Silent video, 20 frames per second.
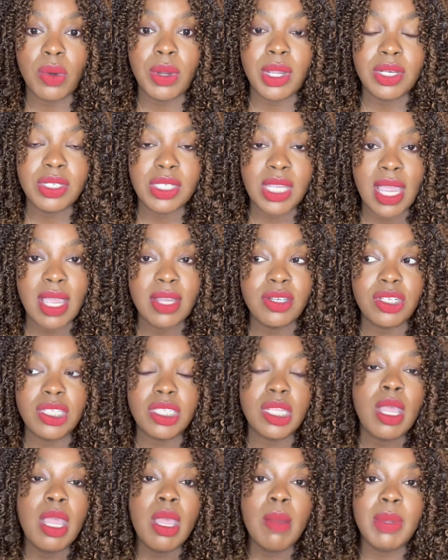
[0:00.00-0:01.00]
is so
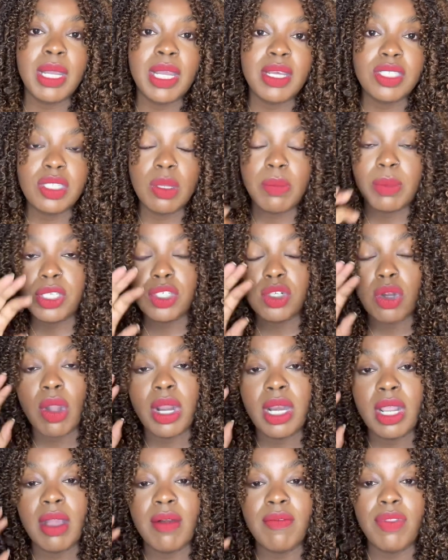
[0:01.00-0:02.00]
contagious, because the
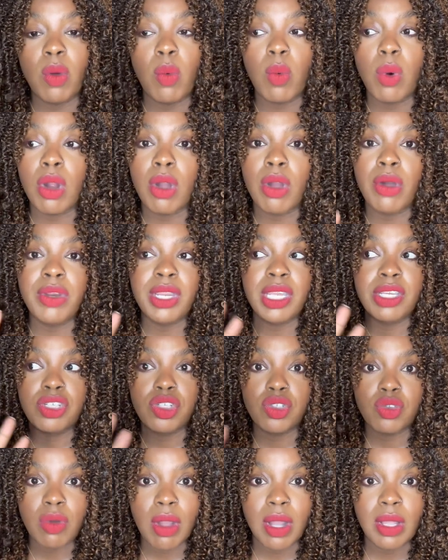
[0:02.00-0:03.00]
majority of the world
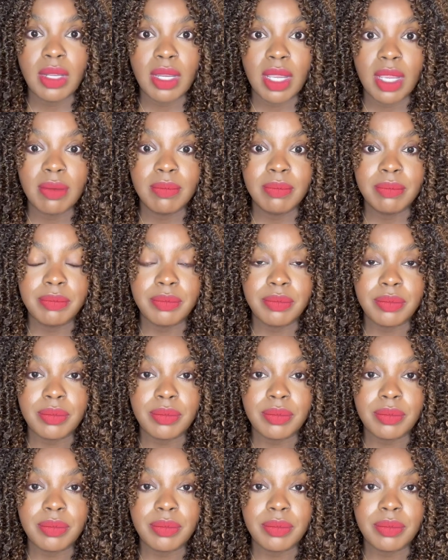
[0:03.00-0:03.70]
is struggling.